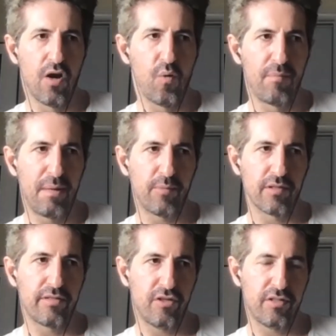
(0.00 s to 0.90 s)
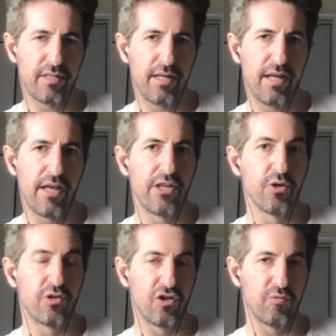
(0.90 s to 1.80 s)
When people turn a
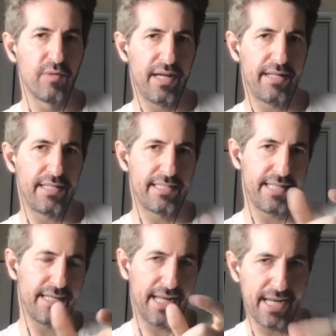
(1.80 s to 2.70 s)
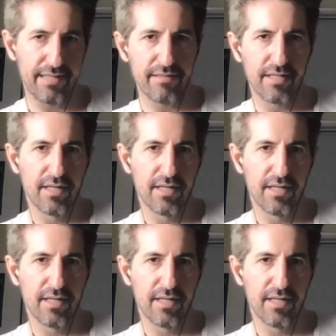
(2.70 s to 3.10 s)
YouTube and they see an ad,